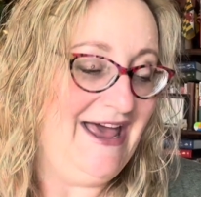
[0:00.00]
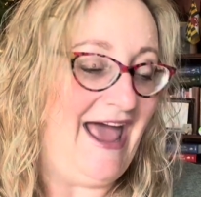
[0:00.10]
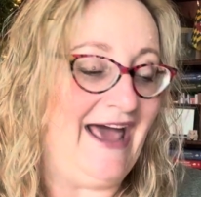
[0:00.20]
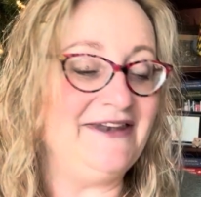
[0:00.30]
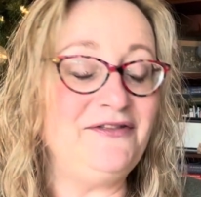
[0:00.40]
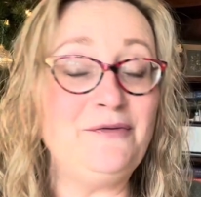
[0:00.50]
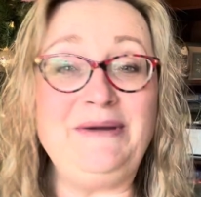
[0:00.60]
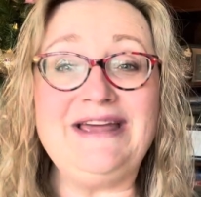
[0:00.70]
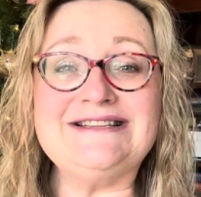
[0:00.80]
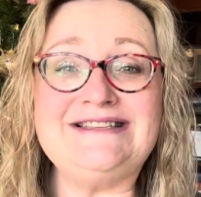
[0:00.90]
And the
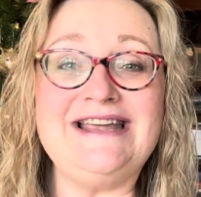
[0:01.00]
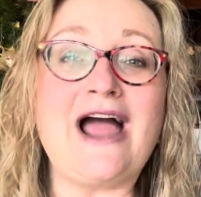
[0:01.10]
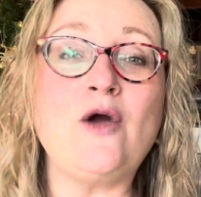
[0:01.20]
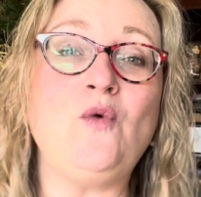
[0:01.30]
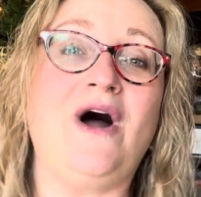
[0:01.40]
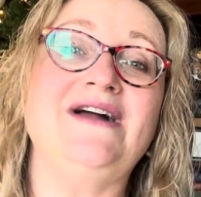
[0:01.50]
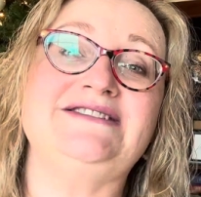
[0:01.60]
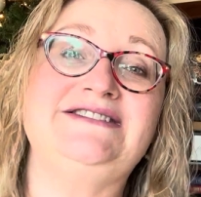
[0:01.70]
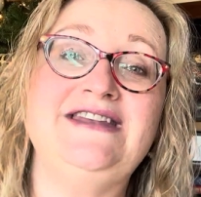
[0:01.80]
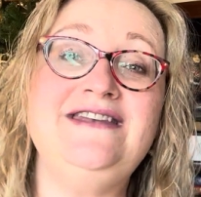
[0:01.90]
biggest thing I
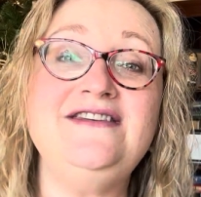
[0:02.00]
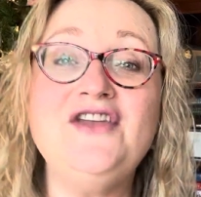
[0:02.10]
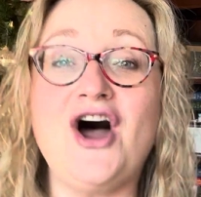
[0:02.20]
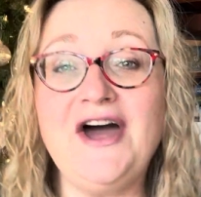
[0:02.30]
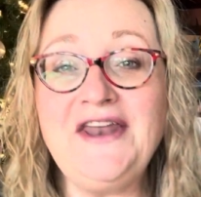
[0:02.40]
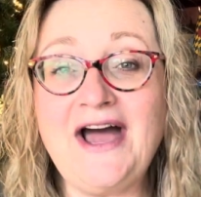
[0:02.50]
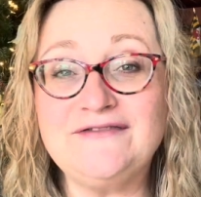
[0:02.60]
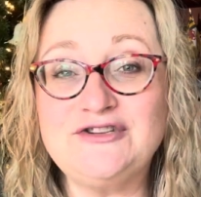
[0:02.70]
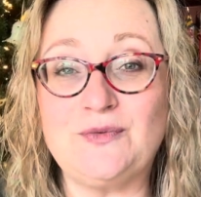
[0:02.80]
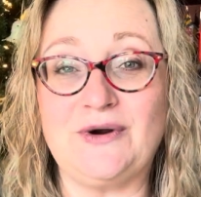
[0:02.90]
want to not
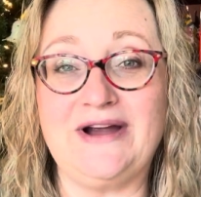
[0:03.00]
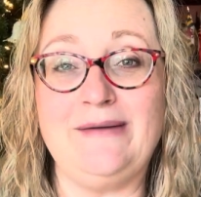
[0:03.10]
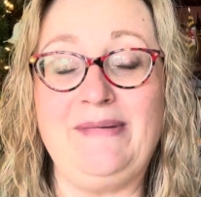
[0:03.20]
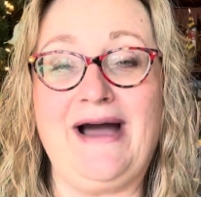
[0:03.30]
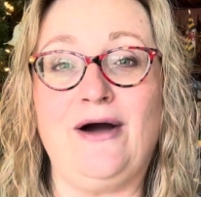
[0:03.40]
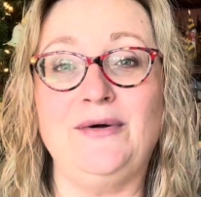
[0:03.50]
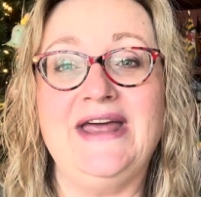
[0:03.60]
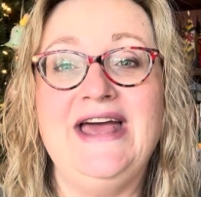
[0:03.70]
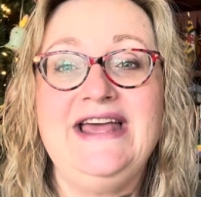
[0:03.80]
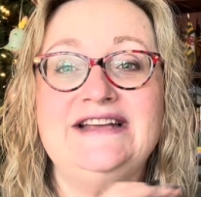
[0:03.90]
have to worry about
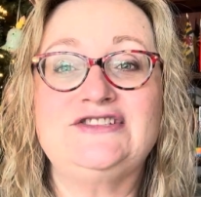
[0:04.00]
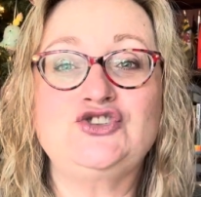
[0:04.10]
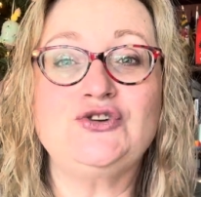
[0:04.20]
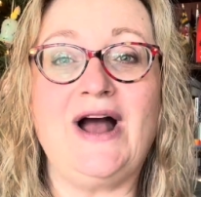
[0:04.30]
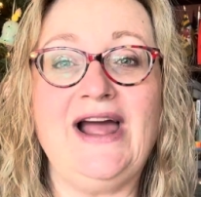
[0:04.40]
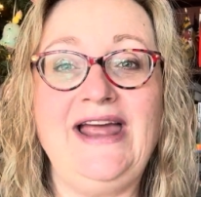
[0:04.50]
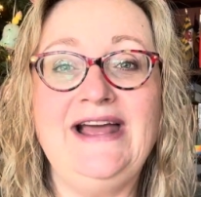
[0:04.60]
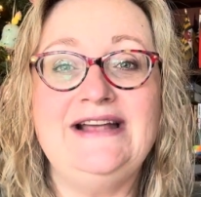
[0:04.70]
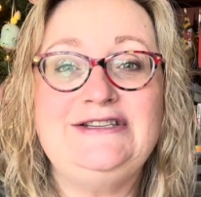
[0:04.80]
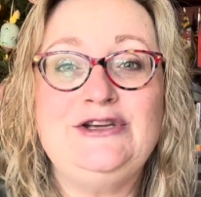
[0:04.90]
is
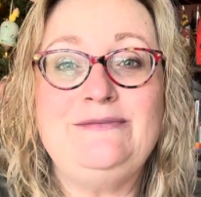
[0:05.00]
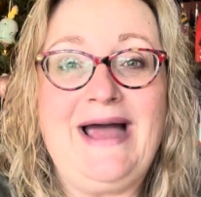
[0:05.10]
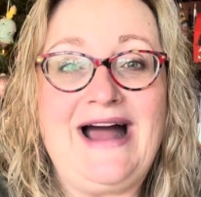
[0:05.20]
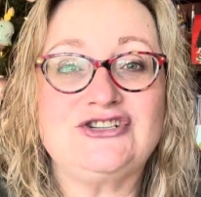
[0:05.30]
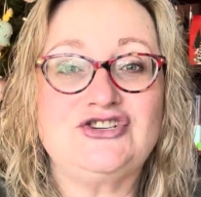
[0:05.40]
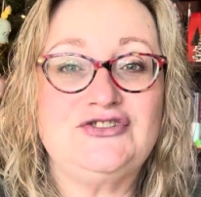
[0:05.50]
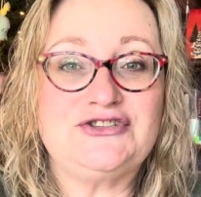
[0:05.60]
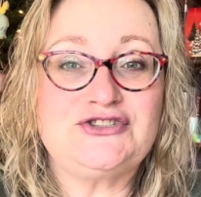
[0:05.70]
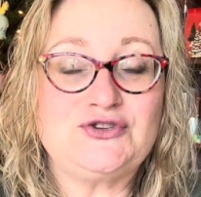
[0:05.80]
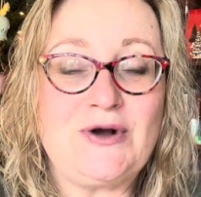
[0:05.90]
trying to match the
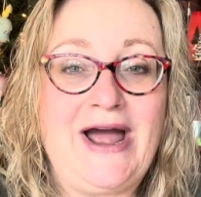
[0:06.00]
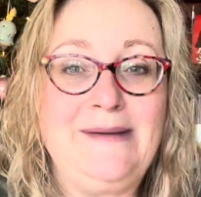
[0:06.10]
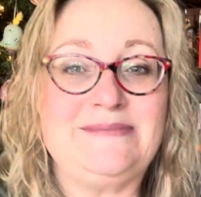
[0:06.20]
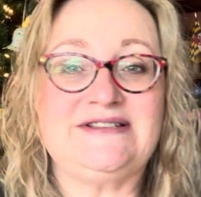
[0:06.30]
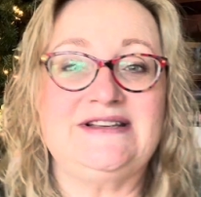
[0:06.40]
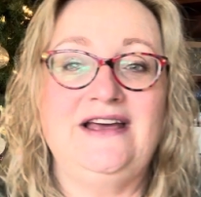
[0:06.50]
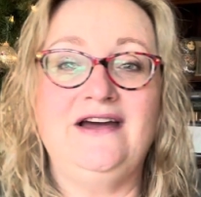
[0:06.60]
stripes